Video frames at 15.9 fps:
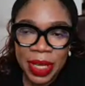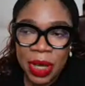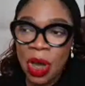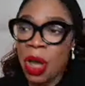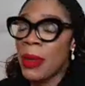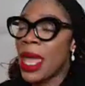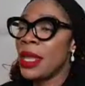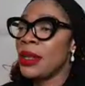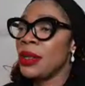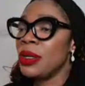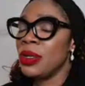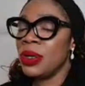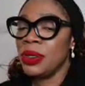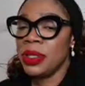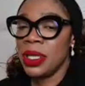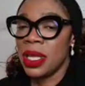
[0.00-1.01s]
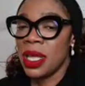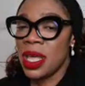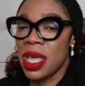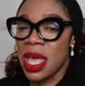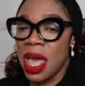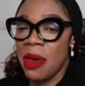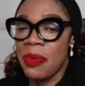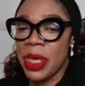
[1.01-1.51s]
Come and no, no.
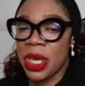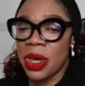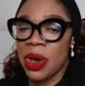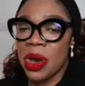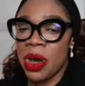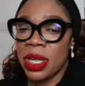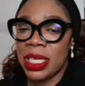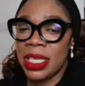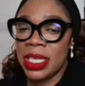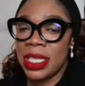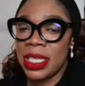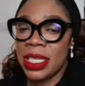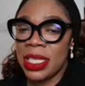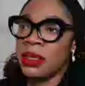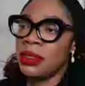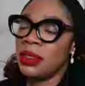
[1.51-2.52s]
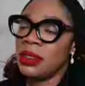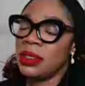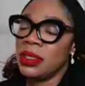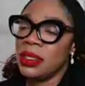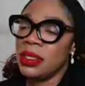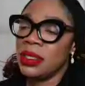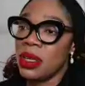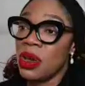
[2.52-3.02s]
Help me call this girl.
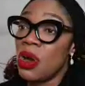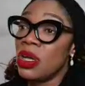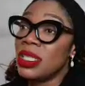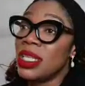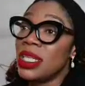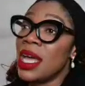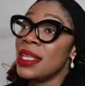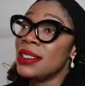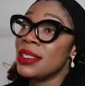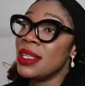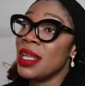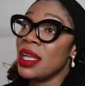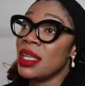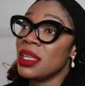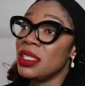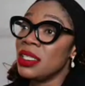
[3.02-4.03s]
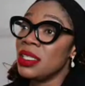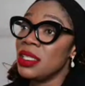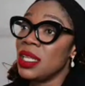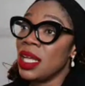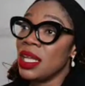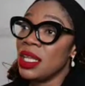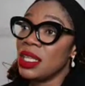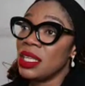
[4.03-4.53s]
Call the Esther. She
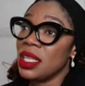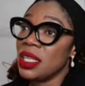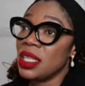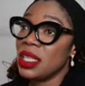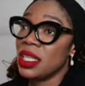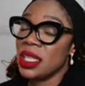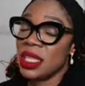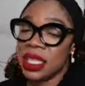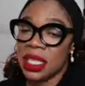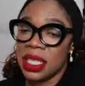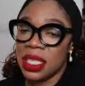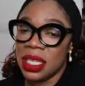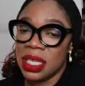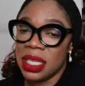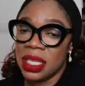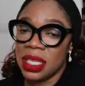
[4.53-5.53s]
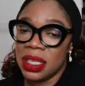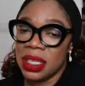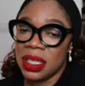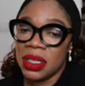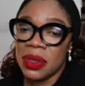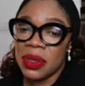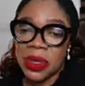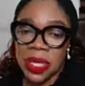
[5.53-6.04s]
there?
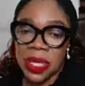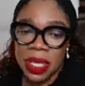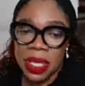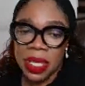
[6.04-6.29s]
Okay.